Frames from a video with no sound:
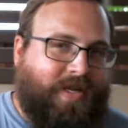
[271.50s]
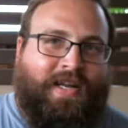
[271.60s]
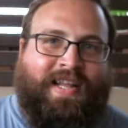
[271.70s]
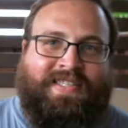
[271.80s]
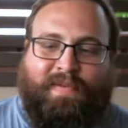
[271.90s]

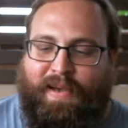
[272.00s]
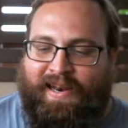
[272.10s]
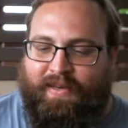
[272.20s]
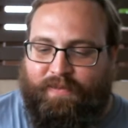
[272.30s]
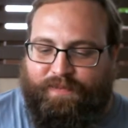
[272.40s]
Cleanse the
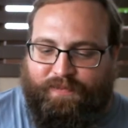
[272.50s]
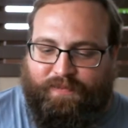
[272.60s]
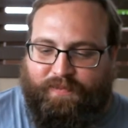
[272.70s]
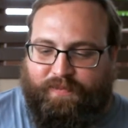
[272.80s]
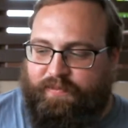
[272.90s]
palate.
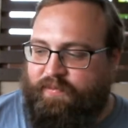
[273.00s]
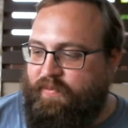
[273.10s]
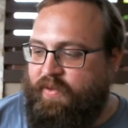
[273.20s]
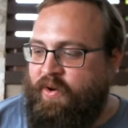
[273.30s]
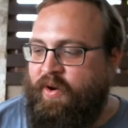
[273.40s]

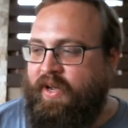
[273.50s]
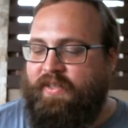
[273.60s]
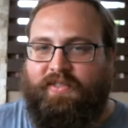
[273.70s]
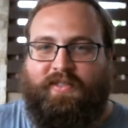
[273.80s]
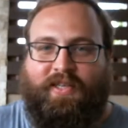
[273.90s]
Alright,
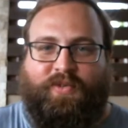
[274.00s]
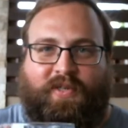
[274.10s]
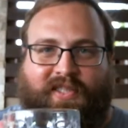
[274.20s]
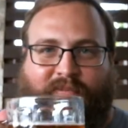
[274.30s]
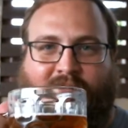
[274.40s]
this is the
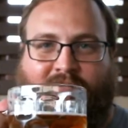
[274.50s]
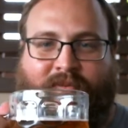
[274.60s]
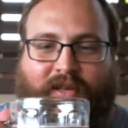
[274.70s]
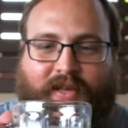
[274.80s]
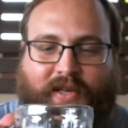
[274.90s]
interesting part.
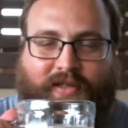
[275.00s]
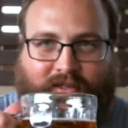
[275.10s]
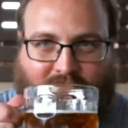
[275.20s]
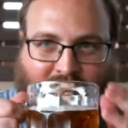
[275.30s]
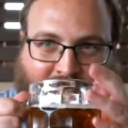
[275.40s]

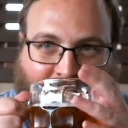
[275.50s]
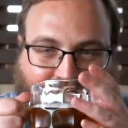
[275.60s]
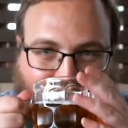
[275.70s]
This is the 8.